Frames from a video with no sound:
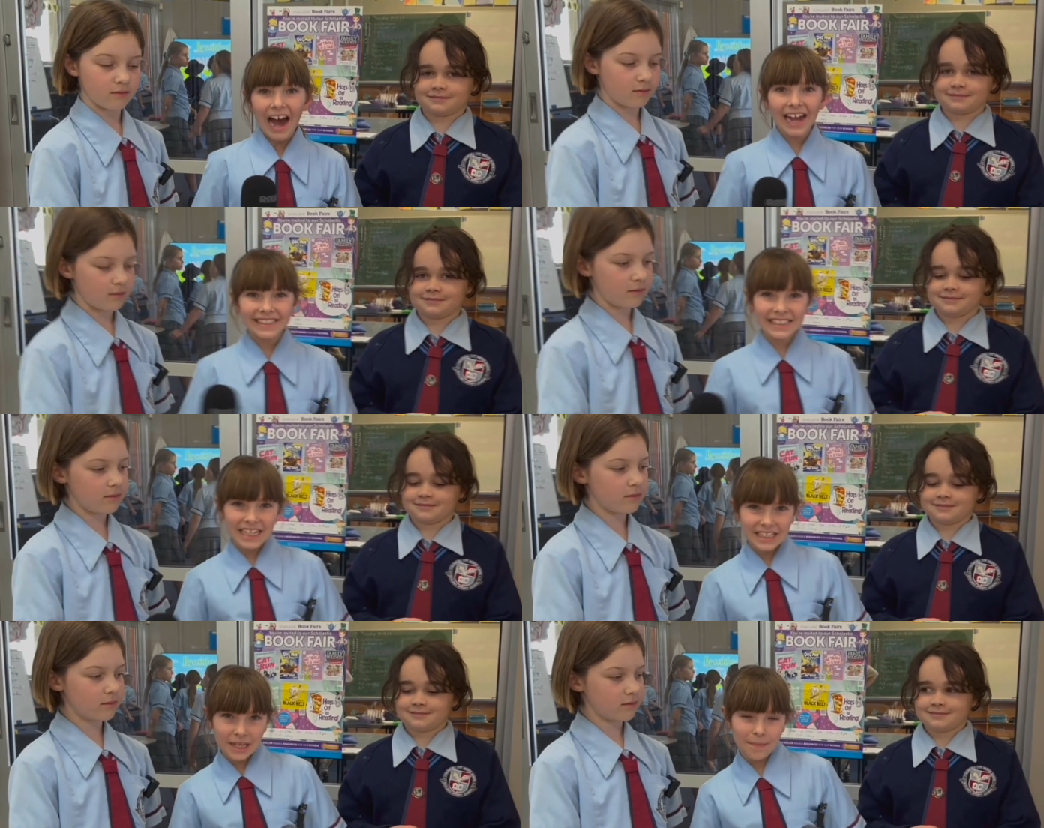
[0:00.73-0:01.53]

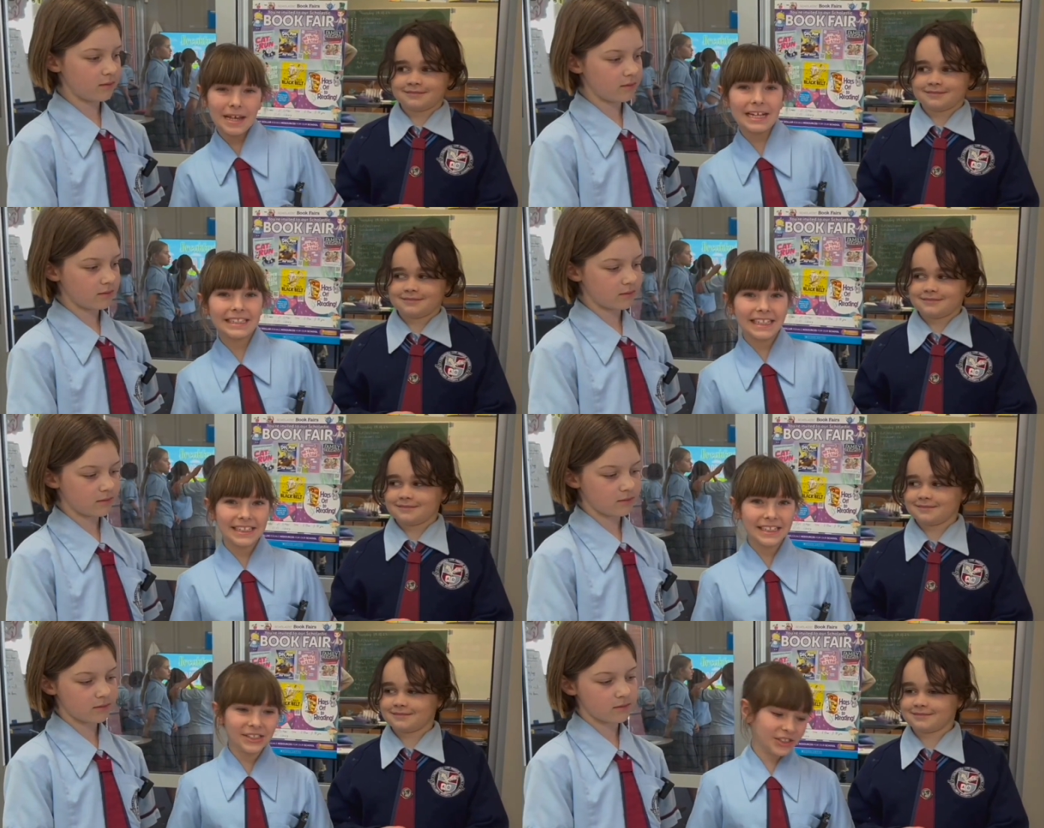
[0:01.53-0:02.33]
Speaker 1: CCPS, this
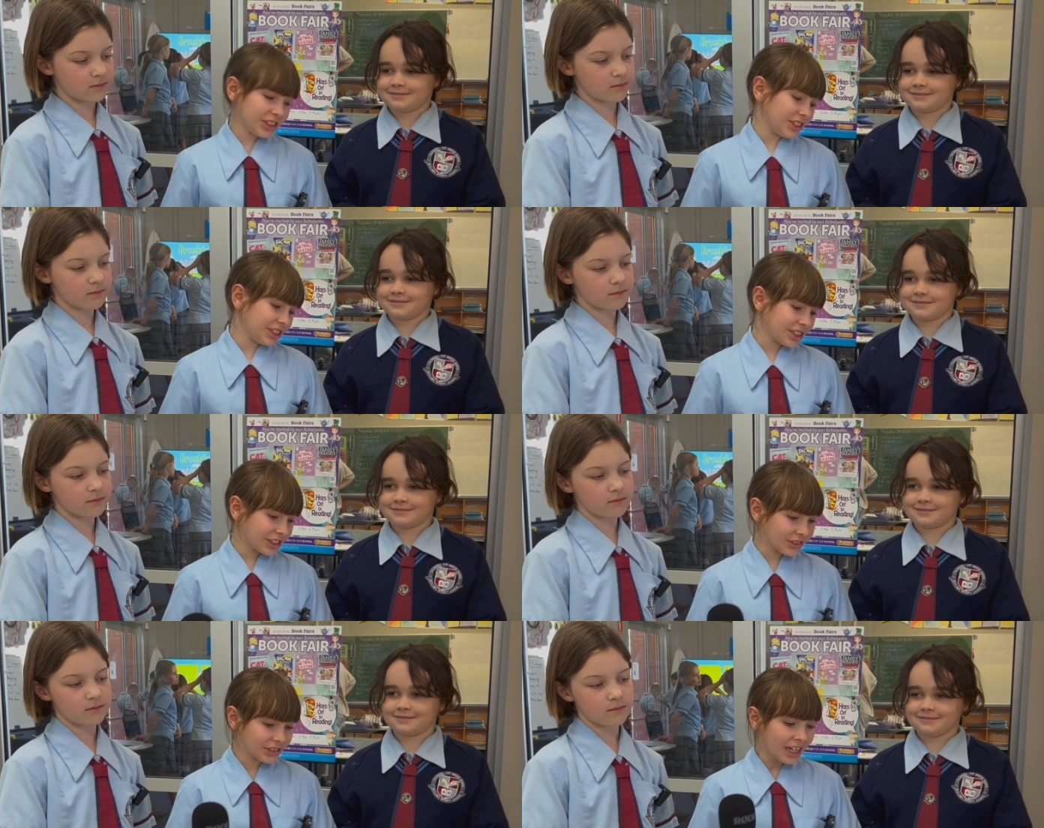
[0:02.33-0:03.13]
is junior
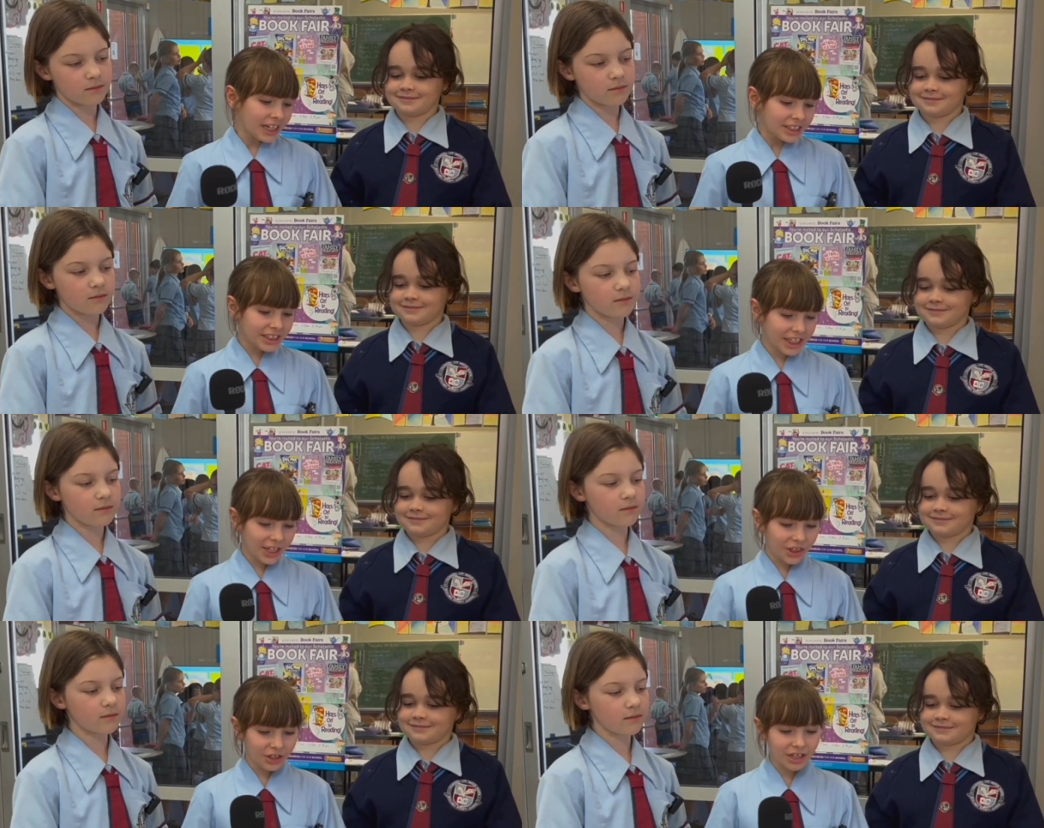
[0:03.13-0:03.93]
school. Year
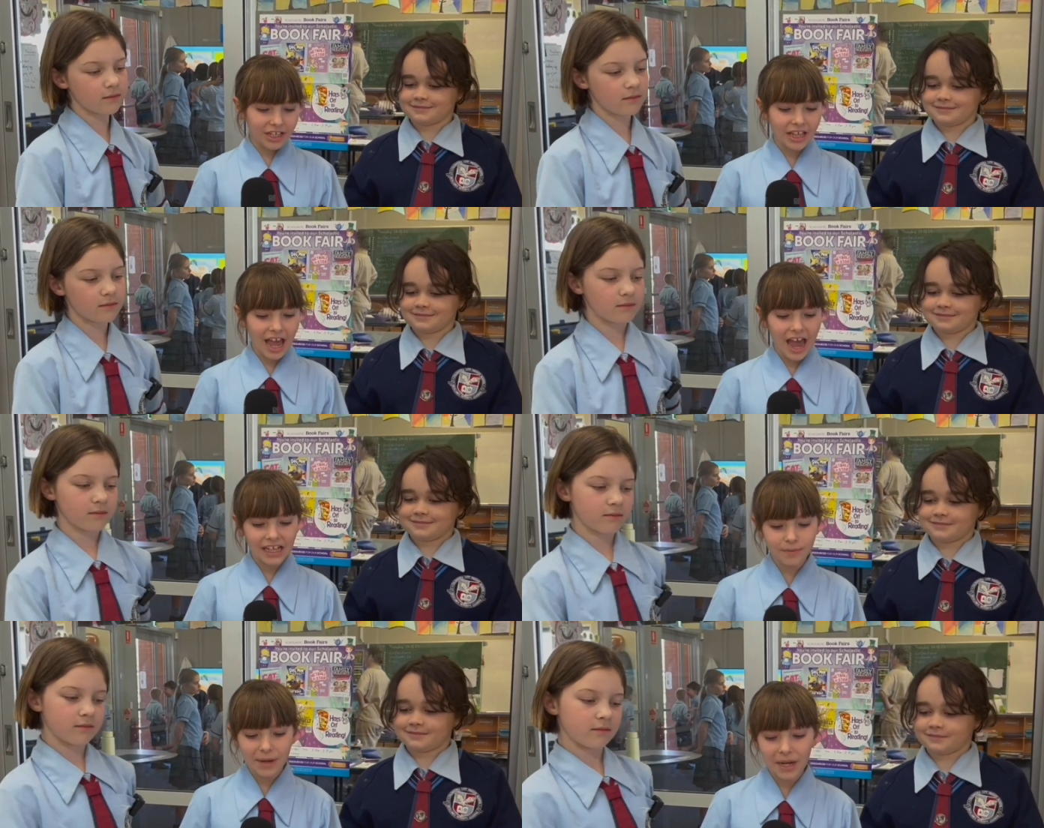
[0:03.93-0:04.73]
three, there has
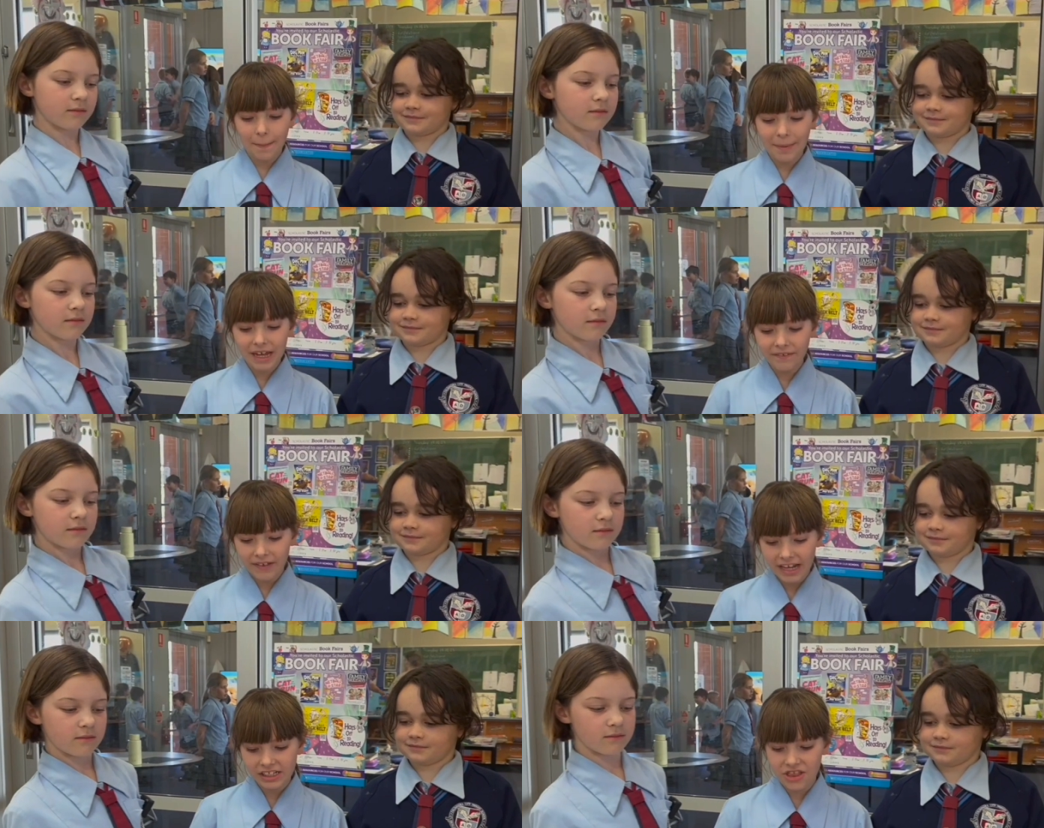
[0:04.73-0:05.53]
been a big
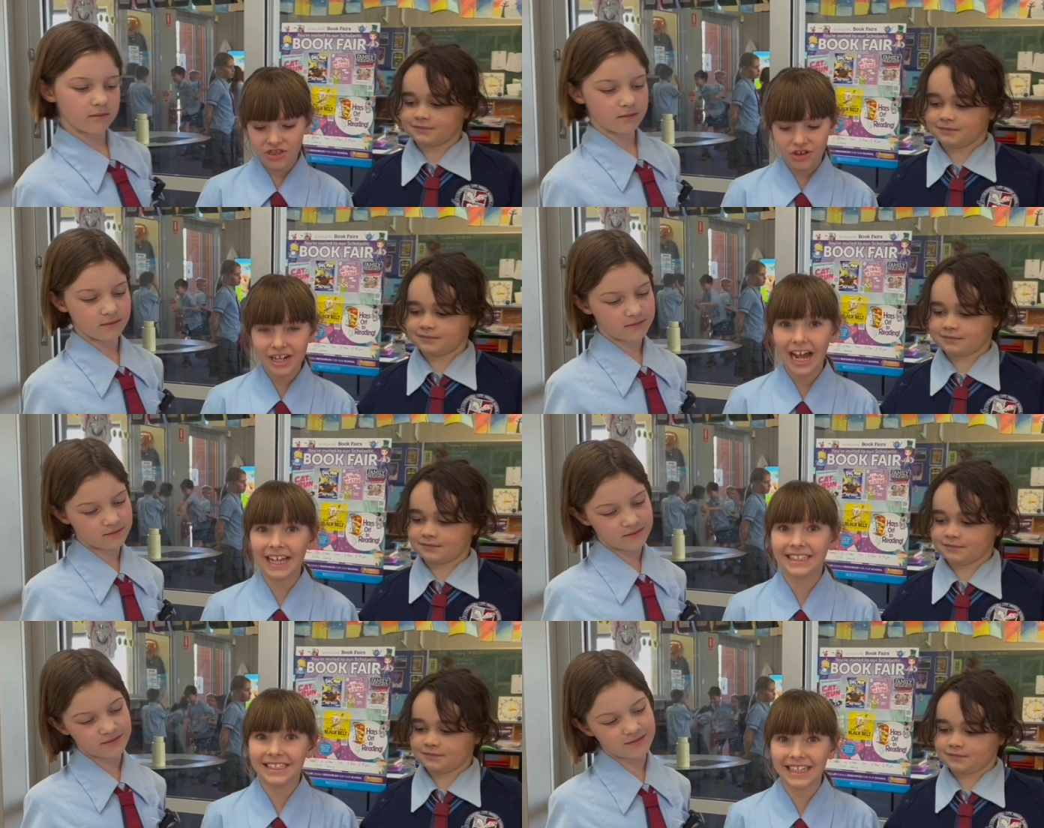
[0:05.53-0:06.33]
event in
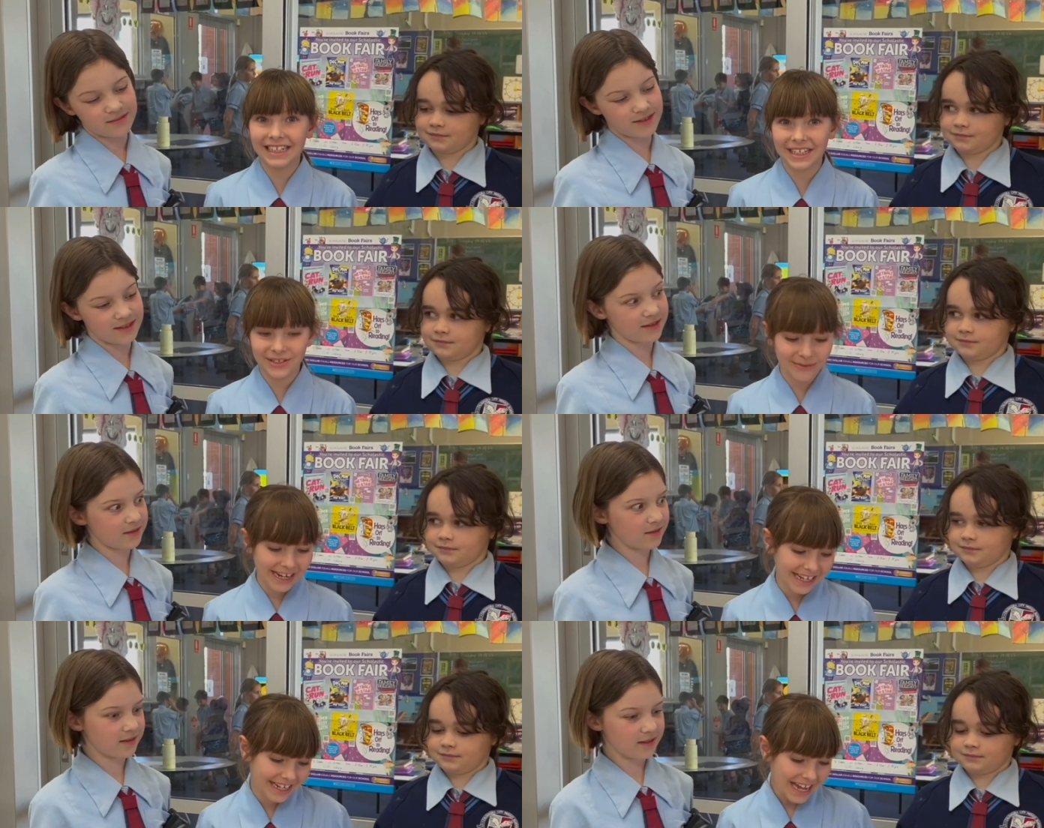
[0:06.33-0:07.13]
3KC this
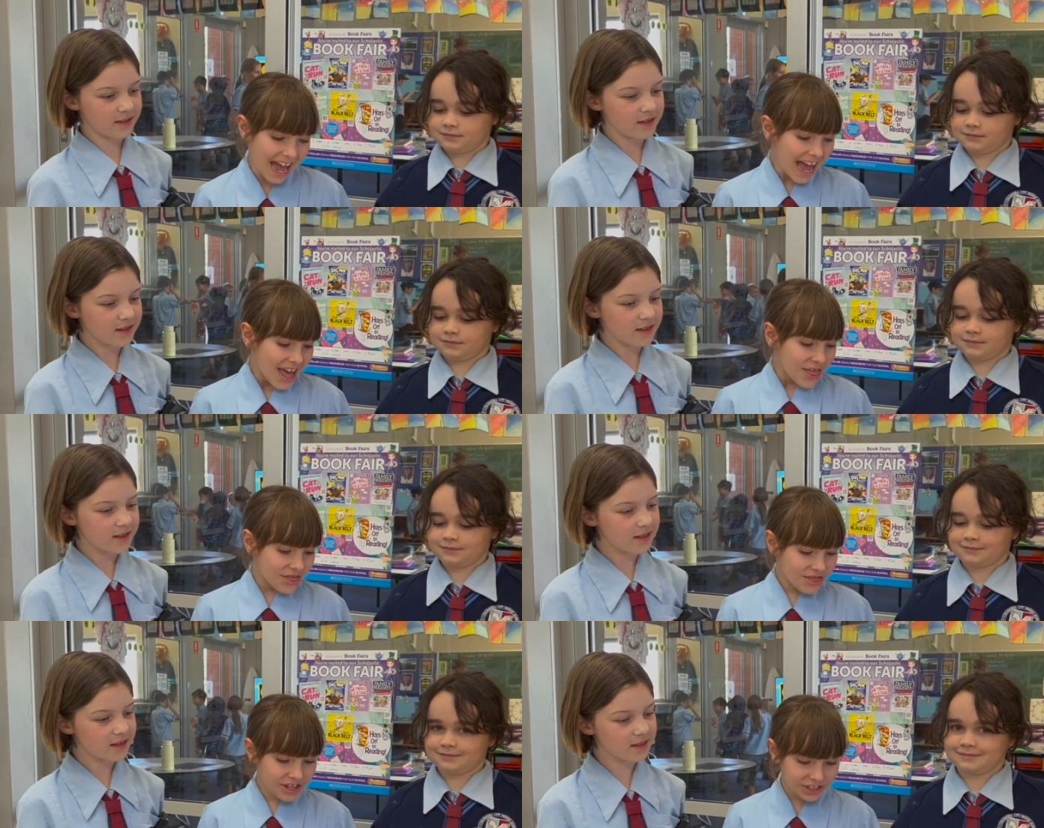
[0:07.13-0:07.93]
week.
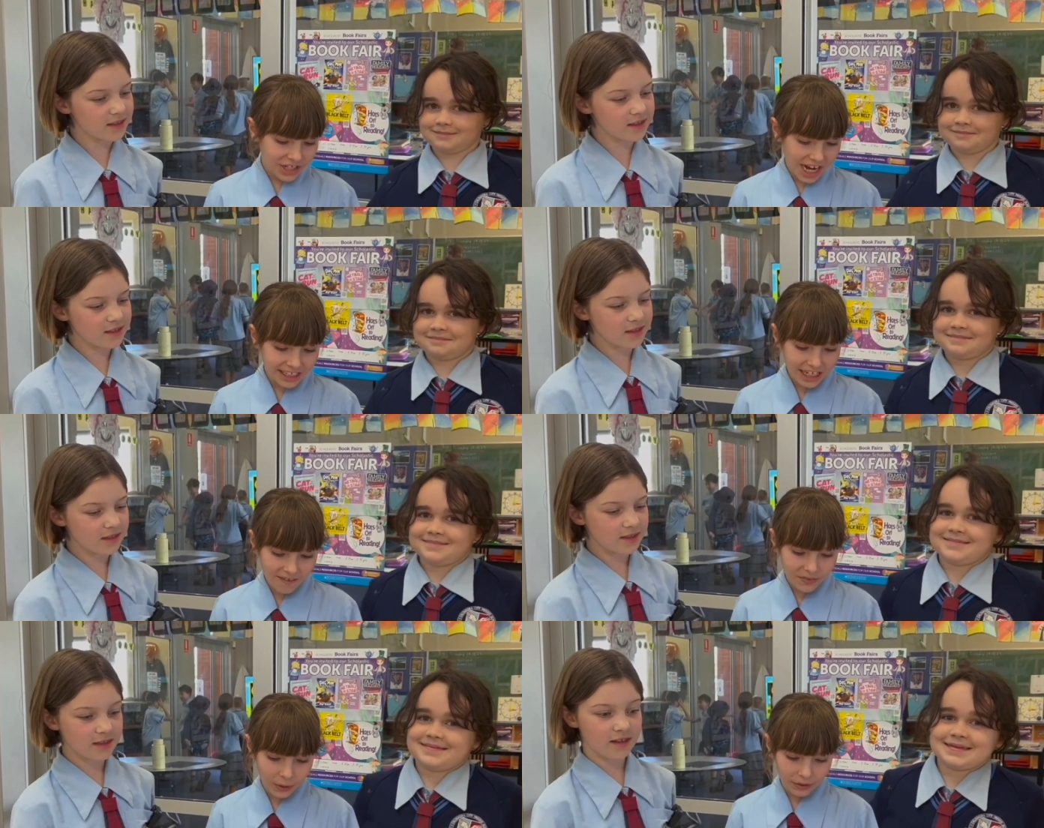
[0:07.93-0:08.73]
The chairs
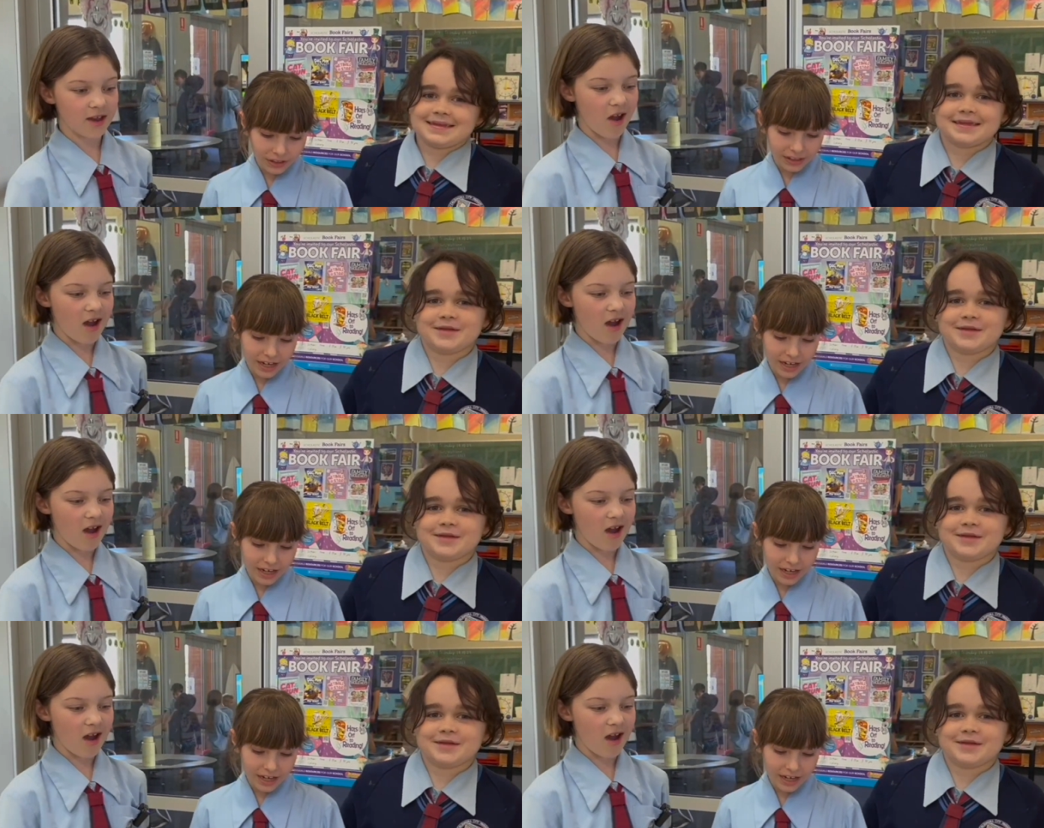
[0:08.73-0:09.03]
have gone,